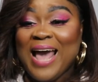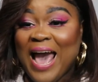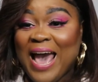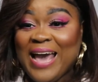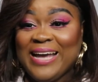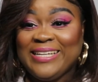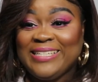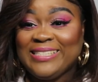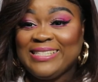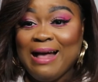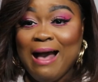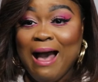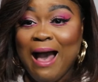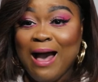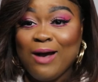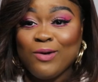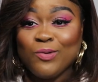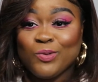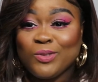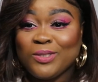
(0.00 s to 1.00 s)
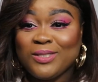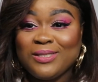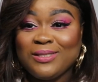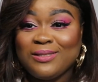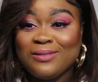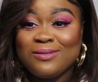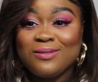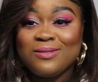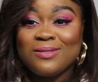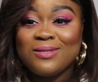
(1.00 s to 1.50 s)
idle
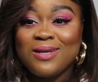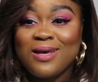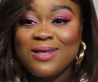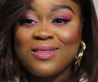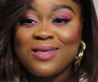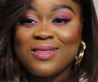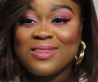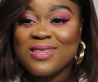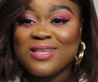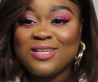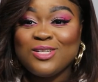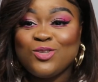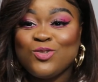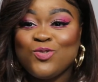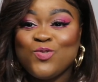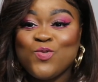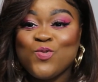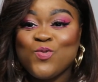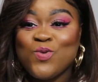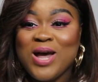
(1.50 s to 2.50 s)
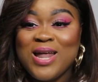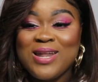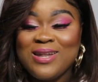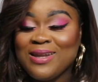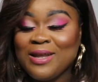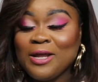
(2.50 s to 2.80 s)
house and that there's no one.